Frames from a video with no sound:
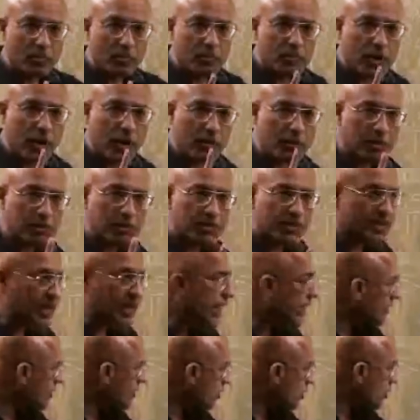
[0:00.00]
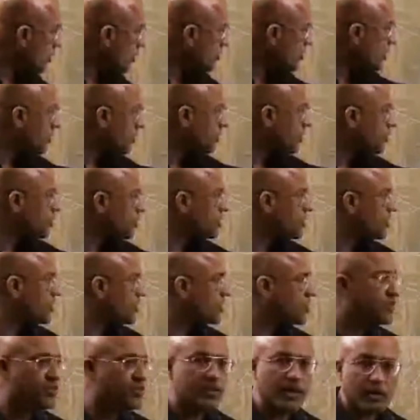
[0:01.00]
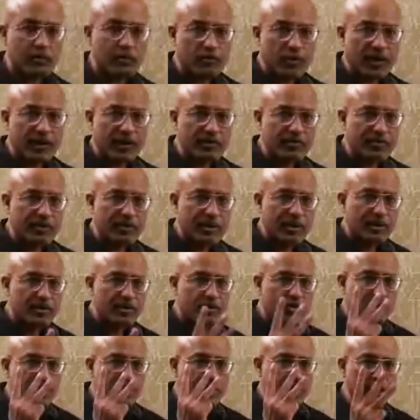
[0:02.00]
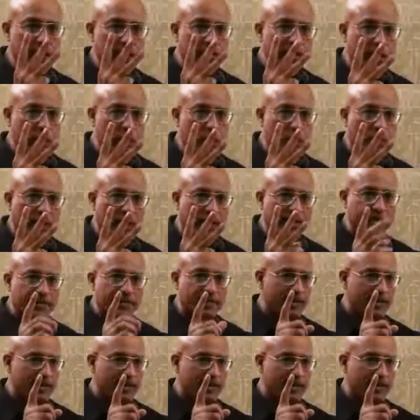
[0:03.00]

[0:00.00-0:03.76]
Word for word: Problem is that co-receptor with CCR5, three clinical point.